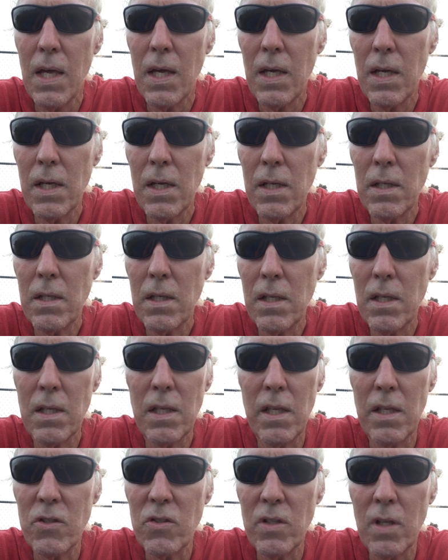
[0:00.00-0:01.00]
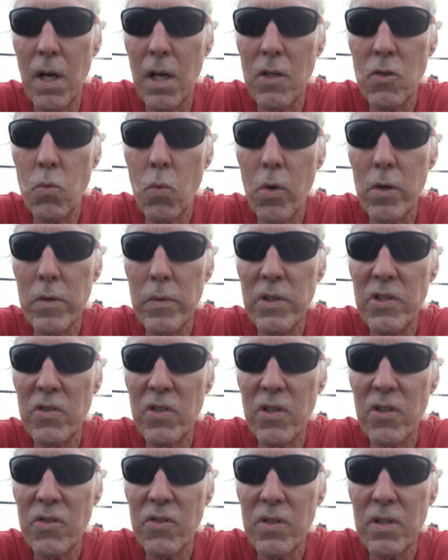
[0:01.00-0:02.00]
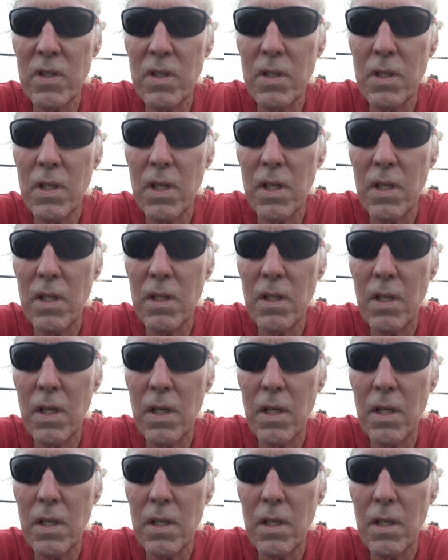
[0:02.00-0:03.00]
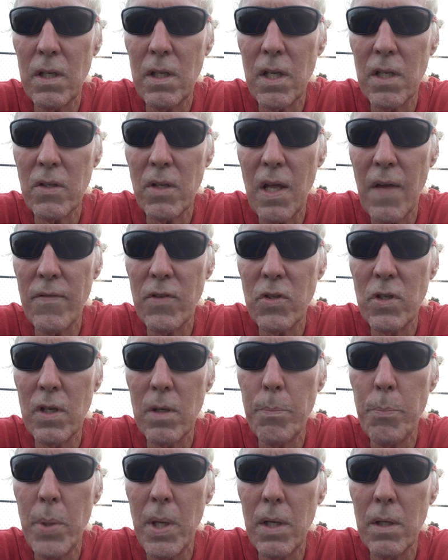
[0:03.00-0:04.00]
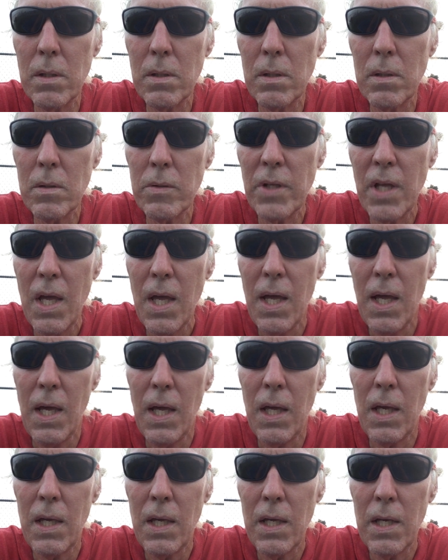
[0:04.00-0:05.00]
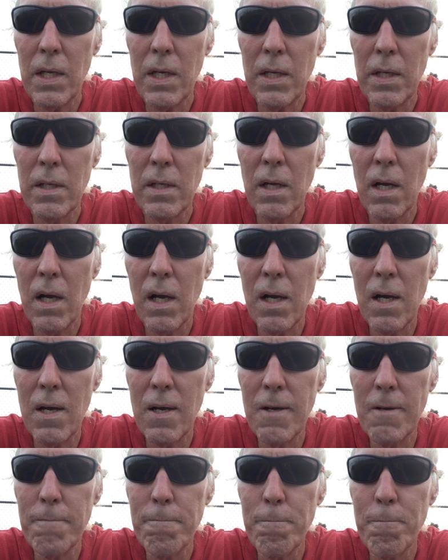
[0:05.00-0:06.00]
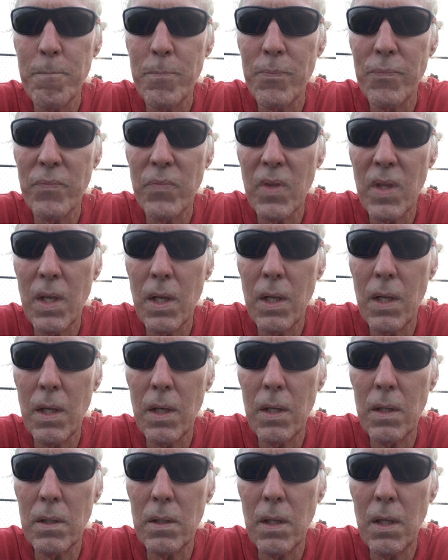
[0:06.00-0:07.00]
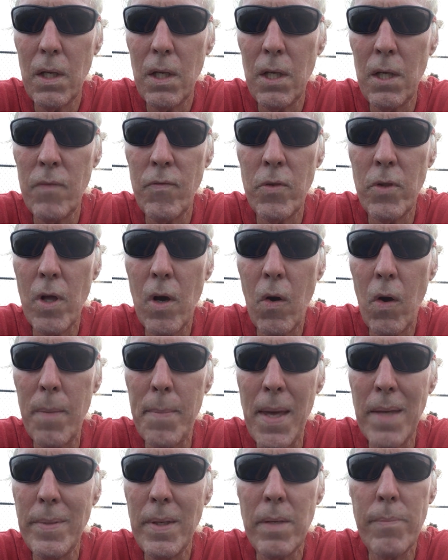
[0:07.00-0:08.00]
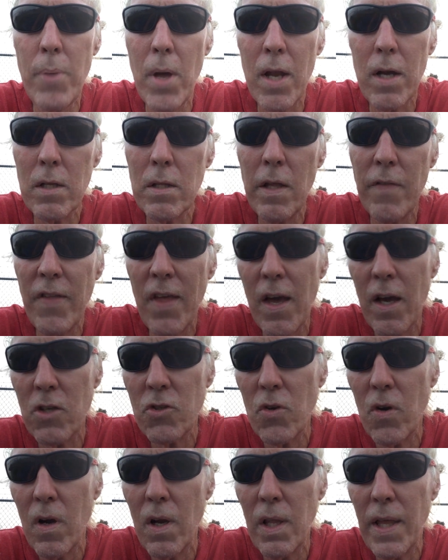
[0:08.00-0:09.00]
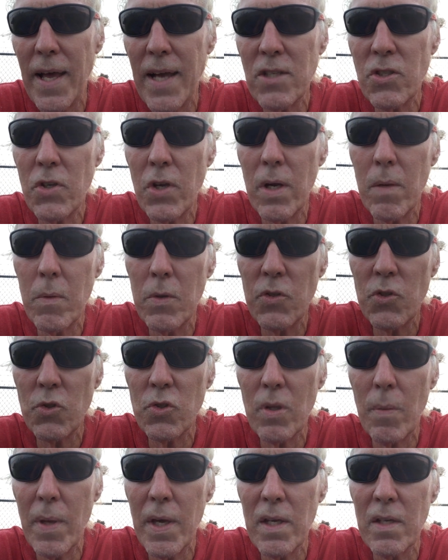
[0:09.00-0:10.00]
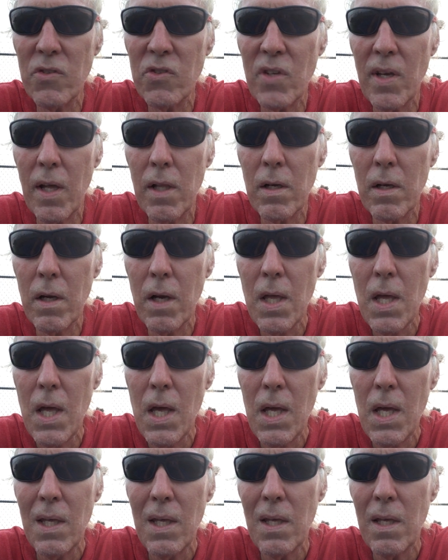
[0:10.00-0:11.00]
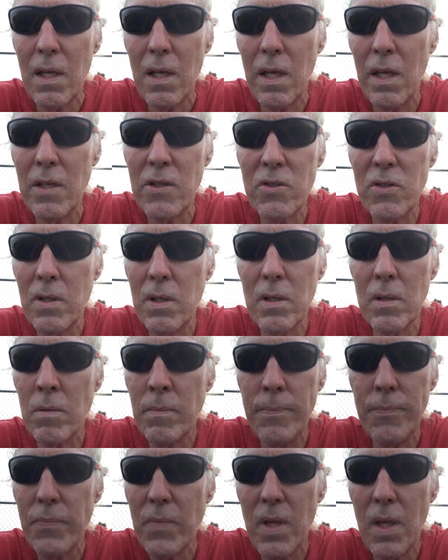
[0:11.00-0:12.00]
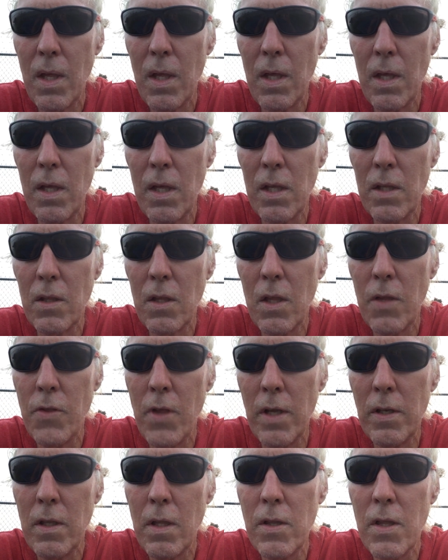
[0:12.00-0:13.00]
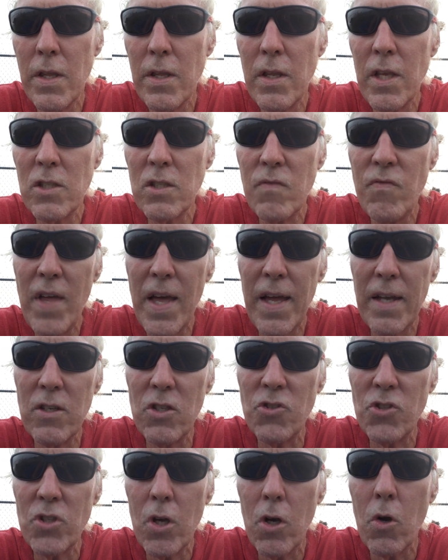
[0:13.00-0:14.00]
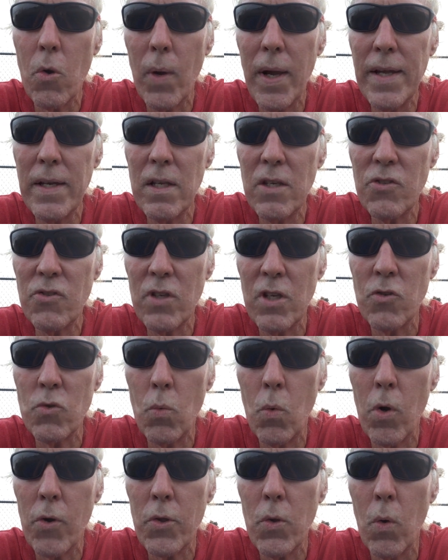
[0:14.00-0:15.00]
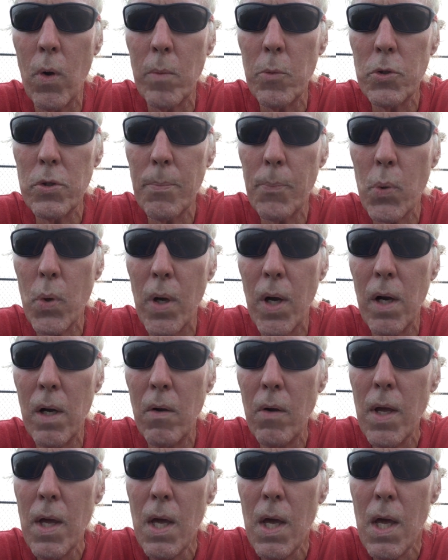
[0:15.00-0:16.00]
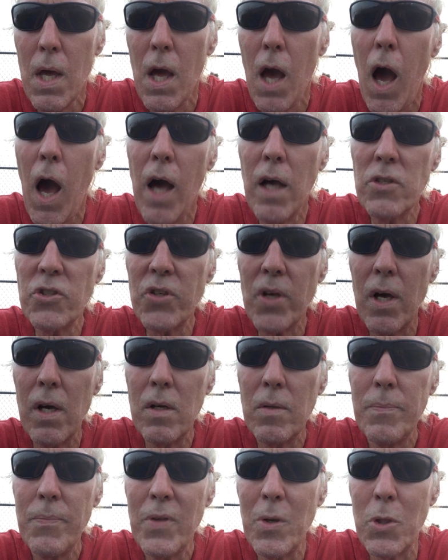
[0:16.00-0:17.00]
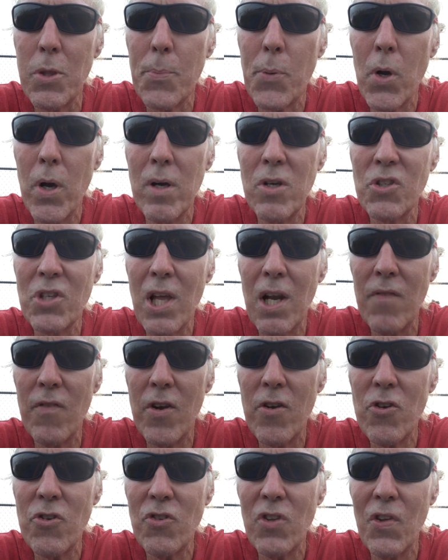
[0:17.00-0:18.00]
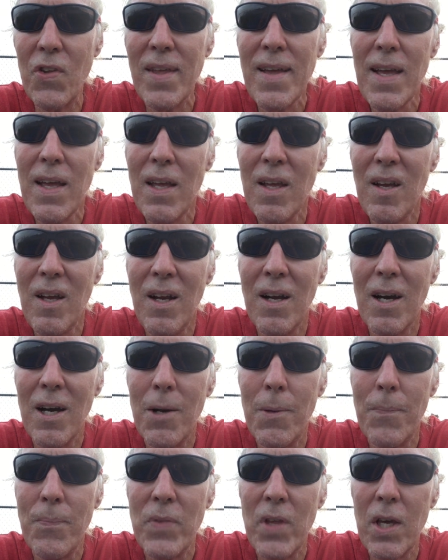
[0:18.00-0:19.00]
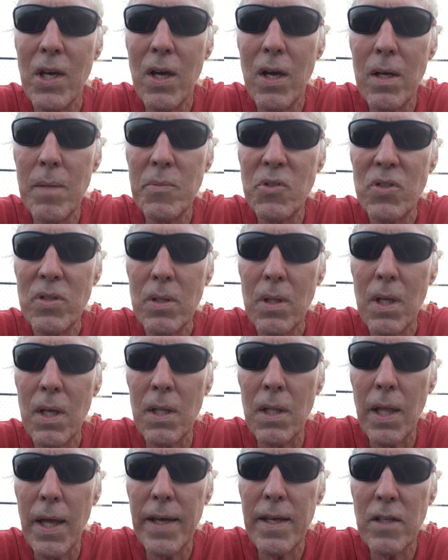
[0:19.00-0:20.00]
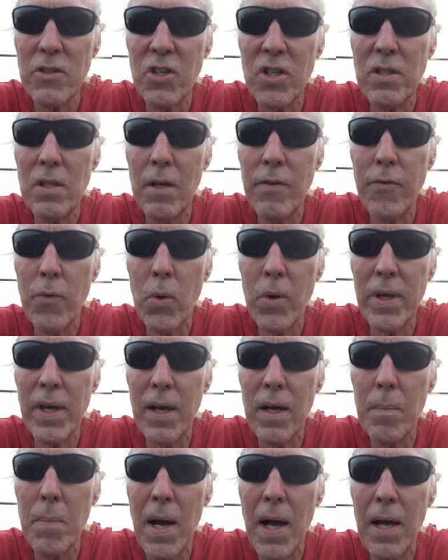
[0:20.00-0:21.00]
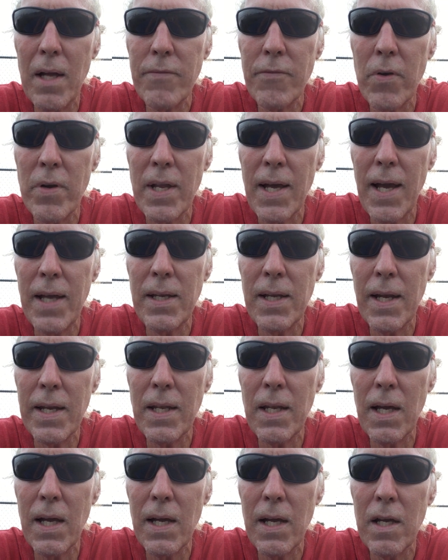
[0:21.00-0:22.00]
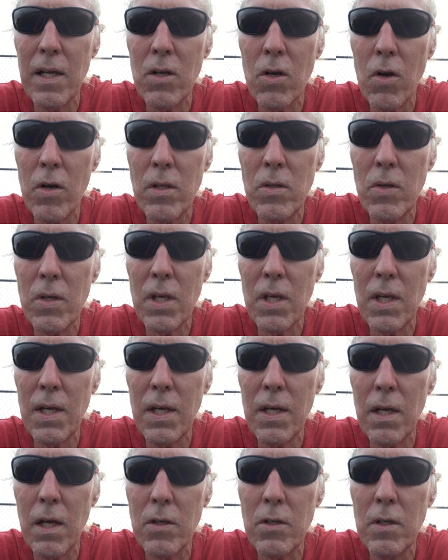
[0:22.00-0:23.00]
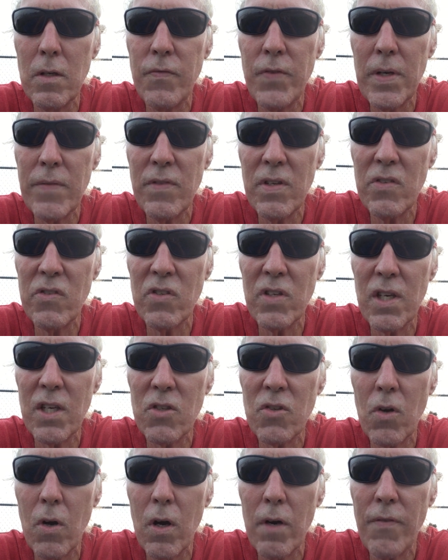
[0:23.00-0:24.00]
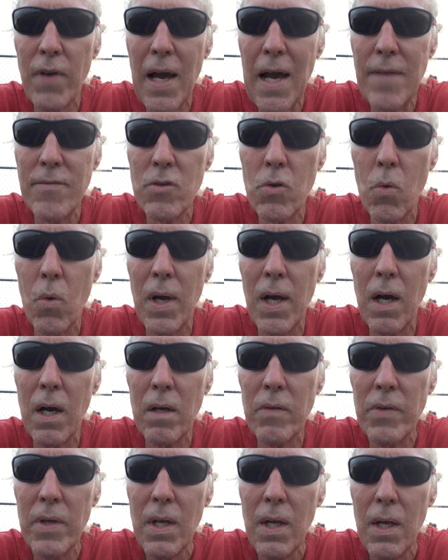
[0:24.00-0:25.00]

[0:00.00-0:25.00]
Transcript: It's not as water resistant. It doesn't have as good a build. Even though it may be better than the XR last year, which is the biggest seller, the disadvantage is so great, it's just worth going with the Pro. Also, the Pro is kind of interesting. It comes in like a 64 gigabyte for $9.99, or you can get a 256 or a 512.